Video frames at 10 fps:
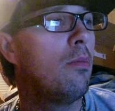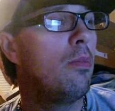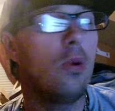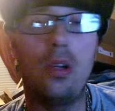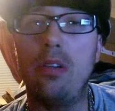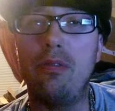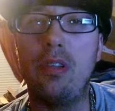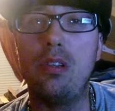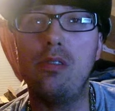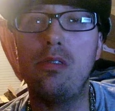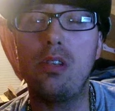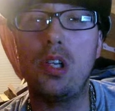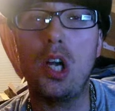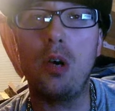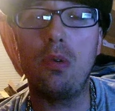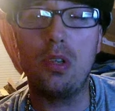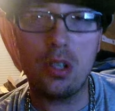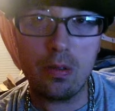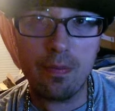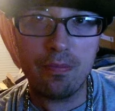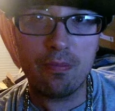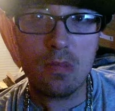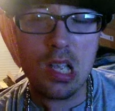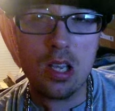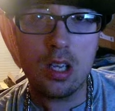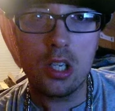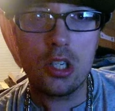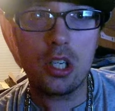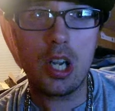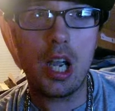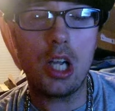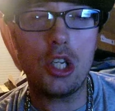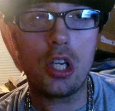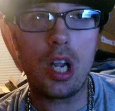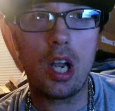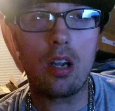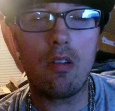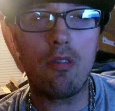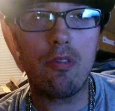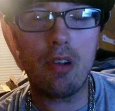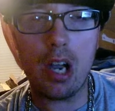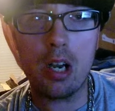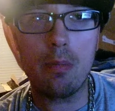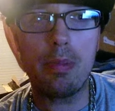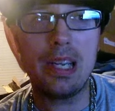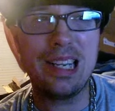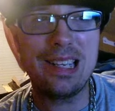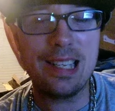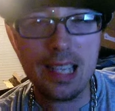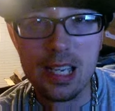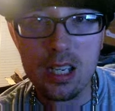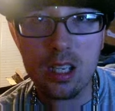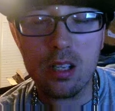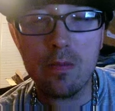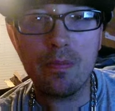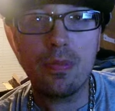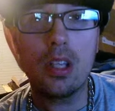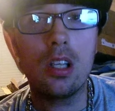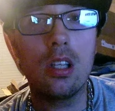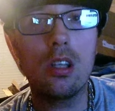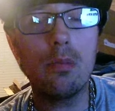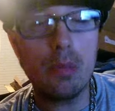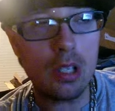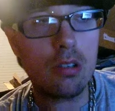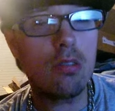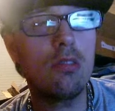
point of views, you know we do. She got Chicago Fire PD, the middle, the